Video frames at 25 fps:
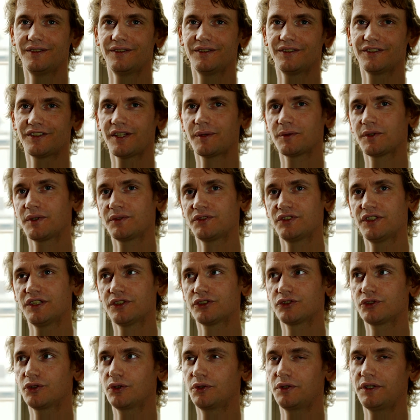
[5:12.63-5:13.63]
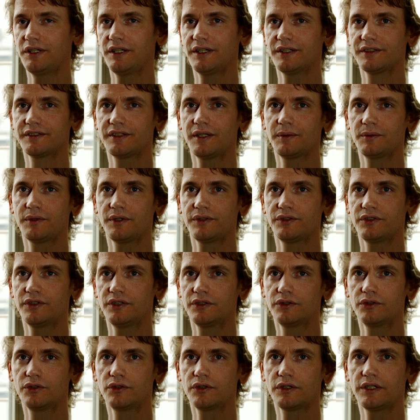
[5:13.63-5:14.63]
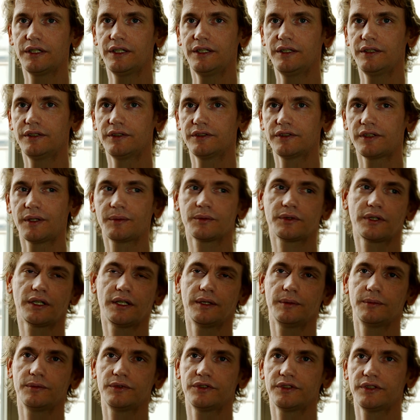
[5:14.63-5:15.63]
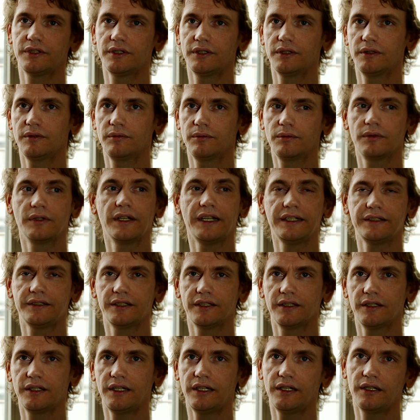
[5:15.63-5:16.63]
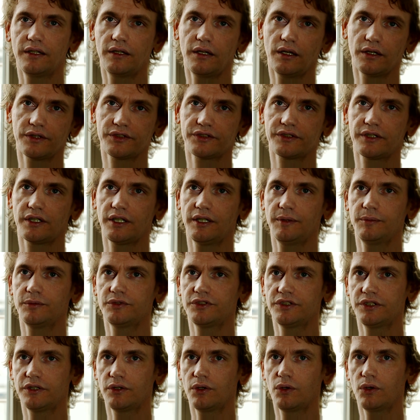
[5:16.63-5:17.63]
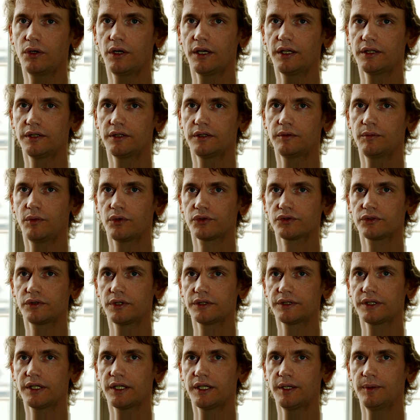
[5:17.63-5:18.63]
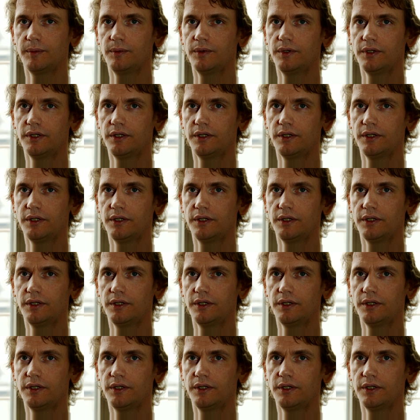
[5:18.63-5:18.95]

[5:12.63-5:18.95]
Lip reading: Sometimes in Estonia, sometimes in Turkey, sometimes last times in Holland, most of the time.